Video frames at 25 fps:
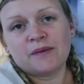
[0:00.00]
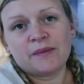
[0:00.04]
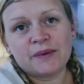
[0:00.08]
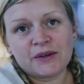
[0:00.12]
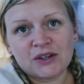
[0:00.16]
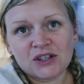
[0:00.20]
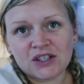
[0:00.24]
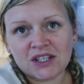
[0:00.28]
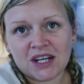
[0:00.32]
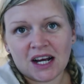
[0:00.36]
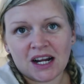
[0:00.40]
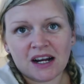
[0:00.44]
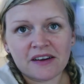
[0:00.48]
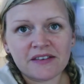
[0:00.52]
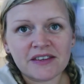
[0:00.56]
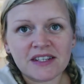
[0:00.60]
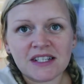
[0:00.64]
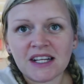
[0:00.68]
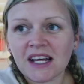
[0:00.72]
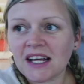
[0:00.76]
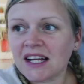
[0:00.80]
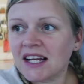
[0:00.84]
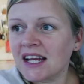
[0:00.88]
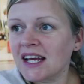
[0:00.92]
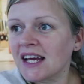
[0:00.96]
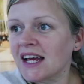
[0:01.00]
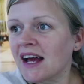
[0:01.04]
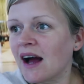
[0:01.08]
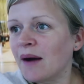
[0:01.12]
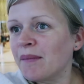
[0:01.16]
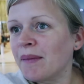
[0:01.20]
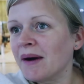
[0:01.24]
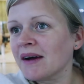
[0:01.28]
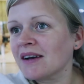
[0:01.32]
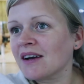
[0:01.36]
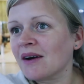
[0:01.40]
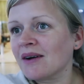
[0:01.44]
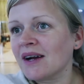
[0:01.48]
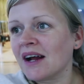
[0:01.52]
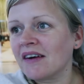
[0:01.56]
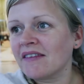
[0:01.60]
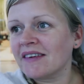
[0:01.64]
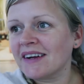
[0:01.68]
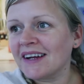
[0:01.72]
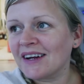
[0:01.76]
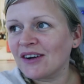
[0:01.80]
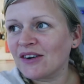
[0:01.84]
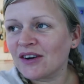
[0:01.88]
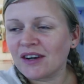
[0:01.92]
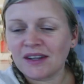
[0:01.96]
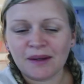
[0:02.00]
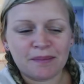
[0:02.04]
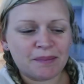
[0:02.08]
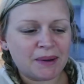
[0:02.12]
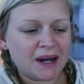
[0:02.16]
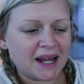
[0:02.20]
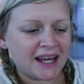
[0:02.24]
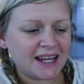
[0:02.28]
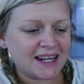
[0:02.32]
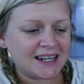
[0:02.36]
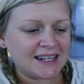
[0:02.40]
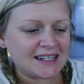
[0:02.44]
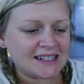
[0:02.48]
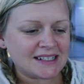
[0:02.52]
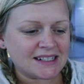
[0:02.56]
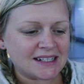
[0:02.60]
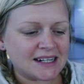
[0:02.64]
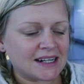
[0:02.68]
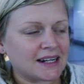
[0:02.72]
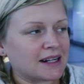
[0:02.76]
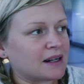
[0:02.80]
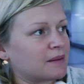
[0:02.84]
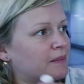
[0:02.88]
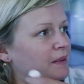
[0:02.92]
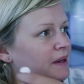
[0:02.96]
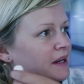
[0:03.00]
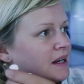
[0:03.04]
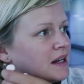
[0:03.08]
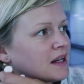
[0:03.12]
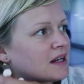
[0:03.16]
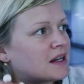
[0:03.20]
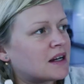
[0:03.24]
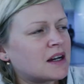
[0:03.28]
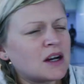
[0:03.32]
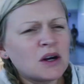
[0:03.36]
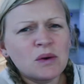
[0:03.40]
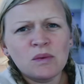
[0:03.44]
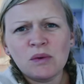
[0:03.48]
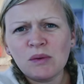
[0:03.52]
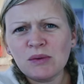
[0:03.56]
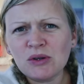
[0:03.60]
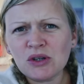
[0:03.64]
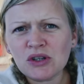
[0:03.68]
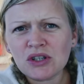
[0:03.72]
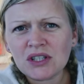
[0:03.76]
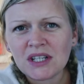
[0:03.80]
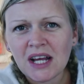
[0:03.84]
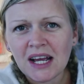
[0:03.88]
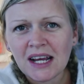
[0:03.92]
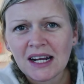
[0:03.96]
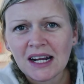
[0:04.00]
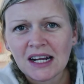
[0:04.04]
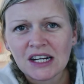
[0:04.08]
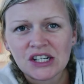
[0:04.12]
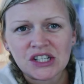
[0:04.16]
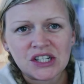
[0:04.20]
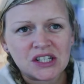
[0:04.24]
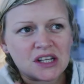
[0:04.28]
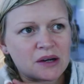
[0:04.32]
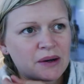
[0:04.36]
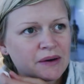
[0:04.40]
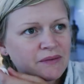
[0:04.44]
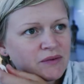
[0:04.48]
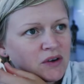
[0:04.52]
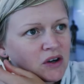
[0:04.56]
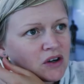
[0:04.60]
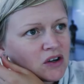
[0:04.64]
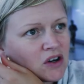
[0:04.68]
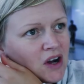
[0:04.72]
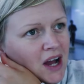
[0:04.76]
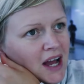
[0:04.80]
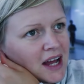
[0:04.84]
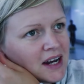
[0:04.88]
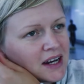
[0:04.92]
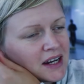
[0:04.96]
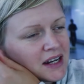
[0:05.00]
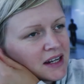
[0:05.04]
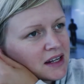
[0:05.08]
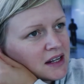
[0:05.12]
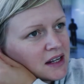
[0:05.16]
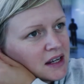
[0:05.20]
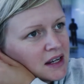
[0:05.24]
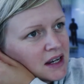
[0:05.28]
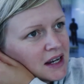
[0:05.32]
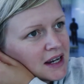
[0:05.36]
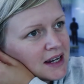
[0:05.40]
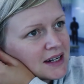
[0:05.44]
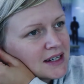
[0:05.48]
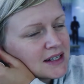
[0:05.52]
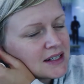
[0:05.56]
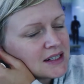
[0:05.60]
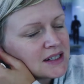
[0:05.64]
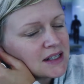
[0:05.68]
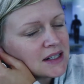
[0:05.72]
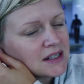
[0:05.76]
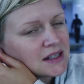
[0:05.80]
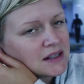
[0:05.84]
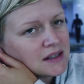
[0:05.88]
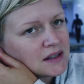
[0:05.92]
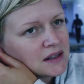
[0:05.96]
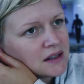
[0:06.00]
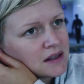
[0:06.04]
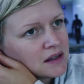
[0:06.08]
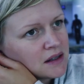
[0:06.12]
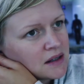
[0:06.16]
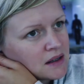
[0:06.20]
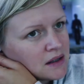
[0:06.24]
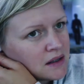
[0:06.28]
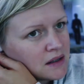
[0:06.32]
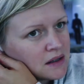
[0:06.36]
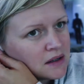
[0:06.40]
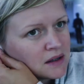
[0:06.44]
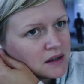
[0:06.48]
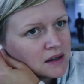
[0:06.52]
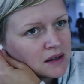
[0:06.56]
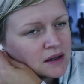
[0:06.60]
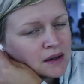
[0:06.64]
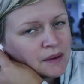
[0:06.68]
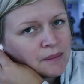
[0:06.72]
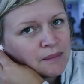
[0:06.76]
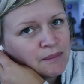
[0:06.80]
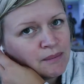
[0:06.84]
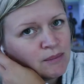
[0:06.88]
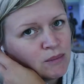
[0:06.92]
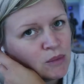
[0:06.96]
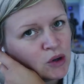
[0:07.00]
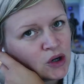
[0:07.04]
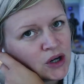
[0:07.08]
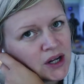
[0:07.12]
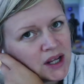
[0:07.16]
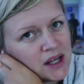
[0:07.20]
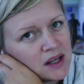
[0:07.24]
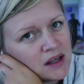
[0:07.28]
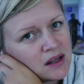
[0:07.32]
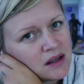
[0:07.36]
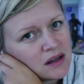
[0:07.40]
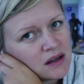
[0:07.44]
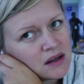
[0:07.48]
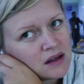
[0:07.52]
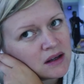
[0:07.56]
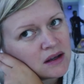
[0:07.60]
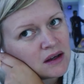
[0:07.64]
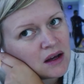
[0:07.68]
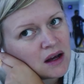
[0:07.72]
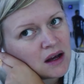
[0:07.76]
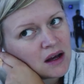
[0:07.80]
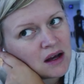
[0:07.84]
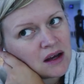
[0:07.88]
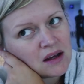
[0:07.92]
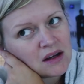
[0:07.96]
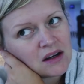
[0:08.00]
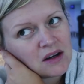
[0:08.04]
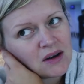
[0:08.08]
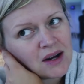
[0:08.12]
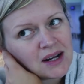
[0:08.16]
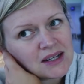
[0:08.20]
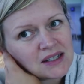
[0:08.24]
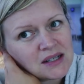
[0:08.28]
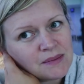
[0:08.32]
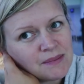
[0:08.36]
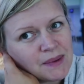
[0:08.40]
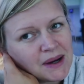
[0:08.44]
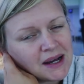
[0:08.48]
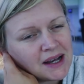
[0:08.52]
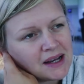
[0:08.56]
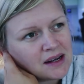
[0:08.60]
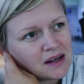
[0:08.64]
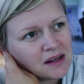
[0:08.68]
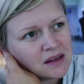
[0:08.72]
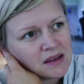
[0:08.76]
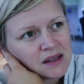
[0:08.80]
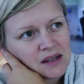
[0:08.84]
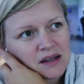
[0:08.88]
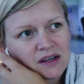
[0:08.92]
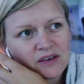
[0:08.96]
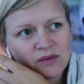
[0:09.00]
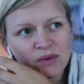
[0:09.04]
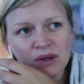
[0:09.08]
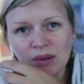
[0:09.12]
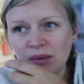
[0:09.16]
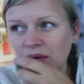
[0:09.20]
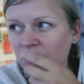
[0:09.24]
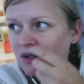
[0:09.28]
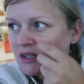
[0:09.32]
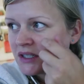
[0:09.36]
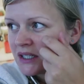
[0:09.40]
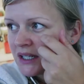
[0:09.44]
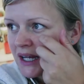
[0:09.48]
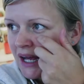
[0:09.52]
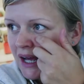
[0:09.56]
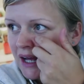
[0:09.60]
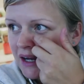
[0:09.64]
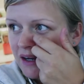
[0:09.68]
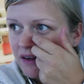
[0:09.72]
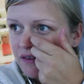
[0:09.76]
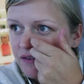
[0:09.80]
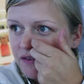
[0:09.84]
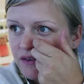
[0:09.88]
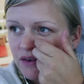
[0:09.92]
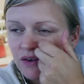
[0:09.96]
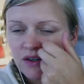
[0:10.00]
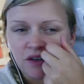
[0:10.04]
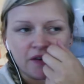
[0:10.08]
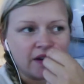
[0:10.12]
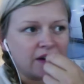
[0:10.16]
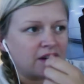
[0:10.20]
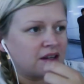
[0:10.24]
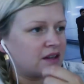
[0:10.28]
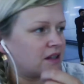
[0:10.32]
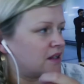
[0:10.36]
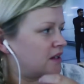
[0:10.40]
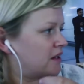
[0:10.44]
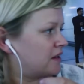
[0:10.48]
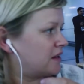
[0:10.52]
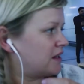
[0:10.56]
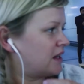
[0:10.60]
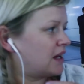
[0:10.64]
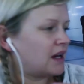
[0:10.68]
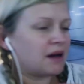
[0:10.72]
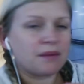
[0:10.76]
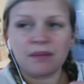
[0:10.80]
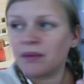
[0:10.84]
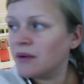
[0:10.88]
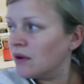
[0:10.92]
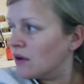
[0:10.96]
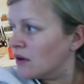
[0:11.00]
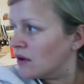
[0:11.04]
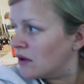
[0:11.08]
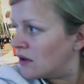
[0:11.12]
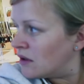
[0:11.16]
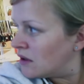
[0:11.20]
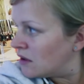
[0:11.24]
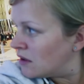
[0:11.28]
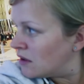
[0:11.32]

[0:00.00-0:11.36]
We're just kind of sitting here. I might go and have a little look at the planes in a little bit. I was just saying actually though, I've not got any Indian money. Uh, you'd like to buy anything if you wanted to get any food or anything at the airport.